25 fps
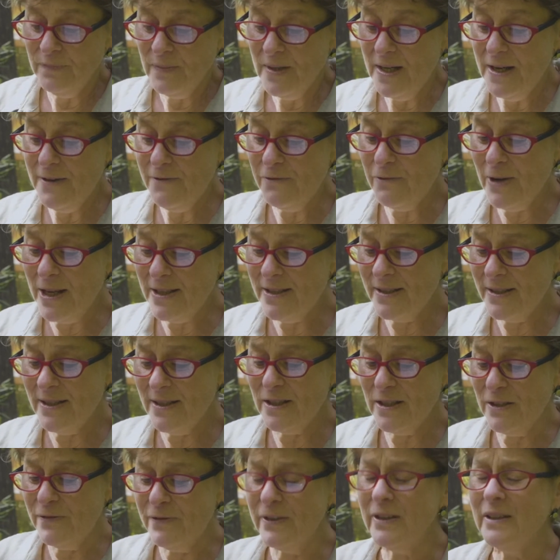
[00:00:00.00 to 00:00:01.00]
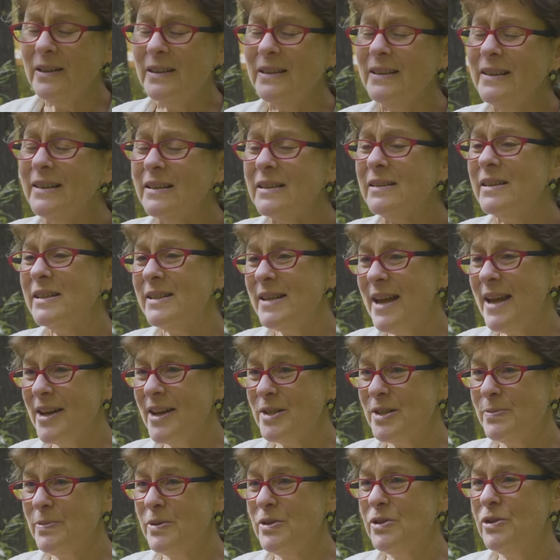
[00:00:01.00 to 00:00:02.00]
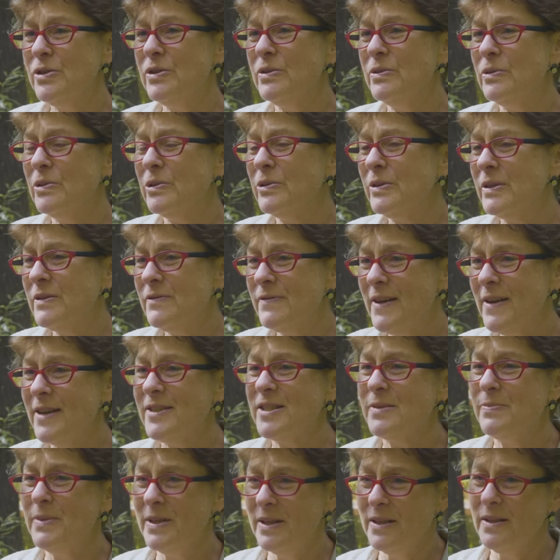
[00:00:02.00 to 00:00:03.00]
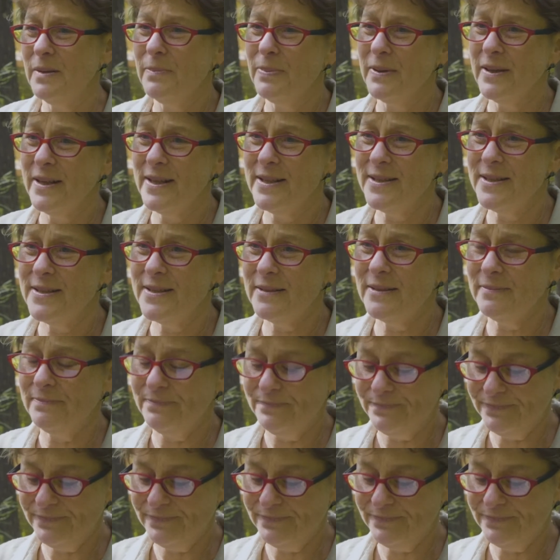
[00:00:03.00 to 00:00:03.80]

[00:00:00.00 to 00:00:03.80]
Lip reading: if residents feel little attachment to or investment in the place.